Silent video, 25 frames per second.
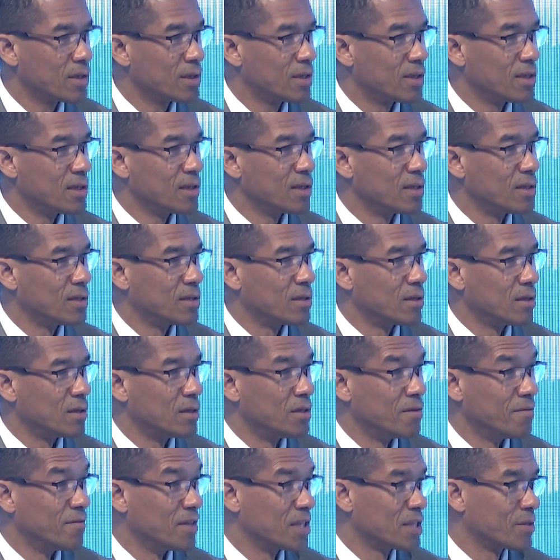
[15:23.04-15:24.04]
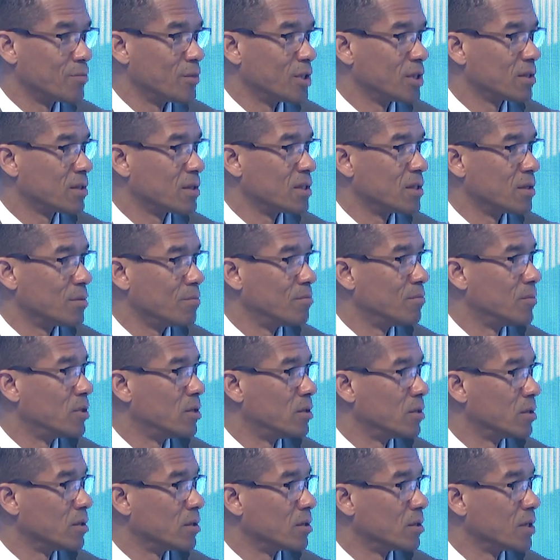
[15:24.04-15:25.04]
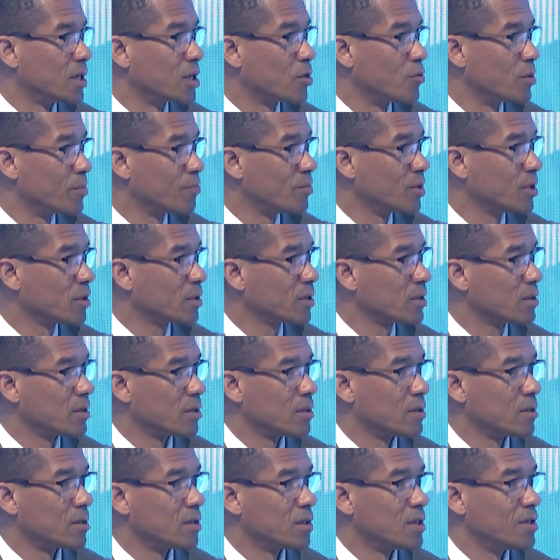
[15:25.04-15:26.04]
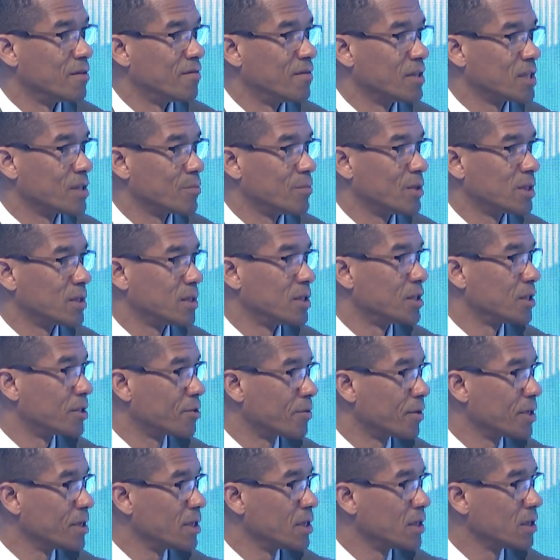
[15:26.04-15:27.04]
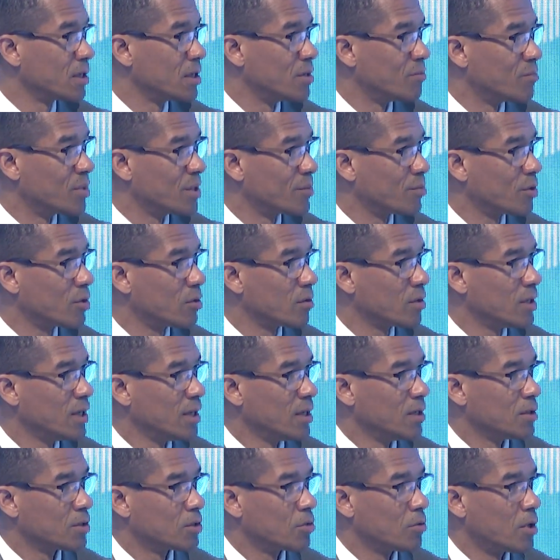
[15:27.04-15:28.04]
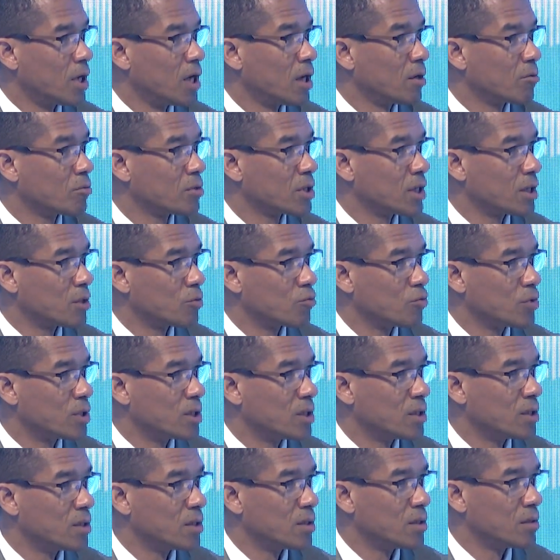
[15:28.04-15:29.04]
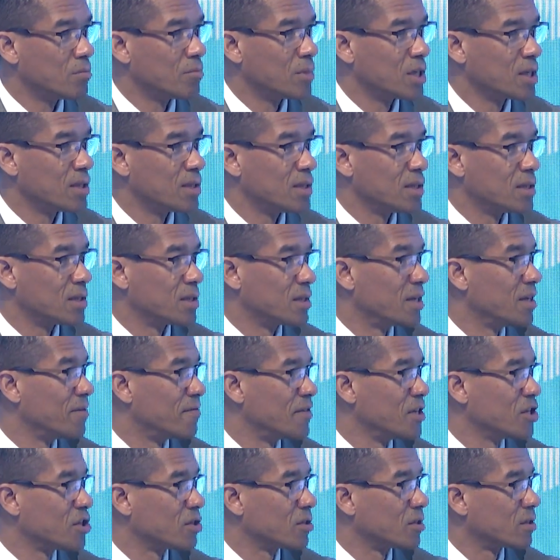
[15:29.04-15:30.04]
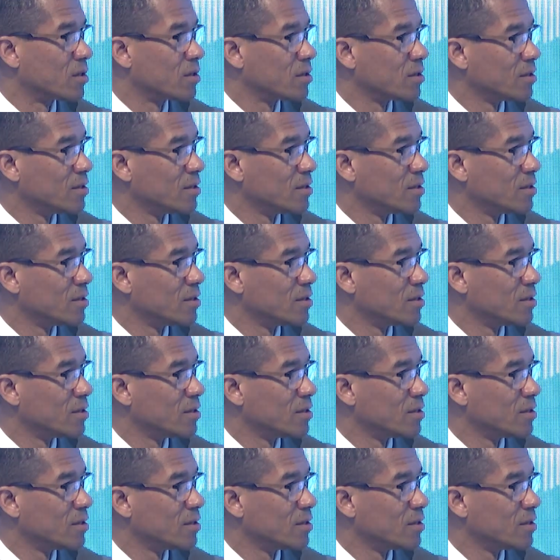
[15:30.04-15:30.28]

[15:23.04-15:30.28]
it needs investment in equipment, investment in training, in people. So how can we make this efficient?